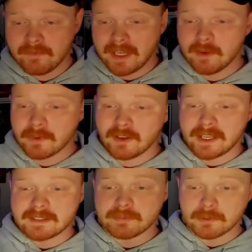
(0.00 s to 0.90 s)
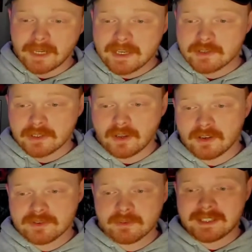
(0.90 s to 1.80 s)
any real exploration
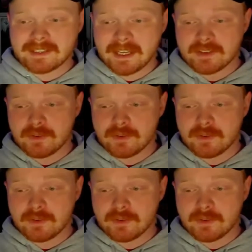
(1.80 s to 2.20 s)
also extends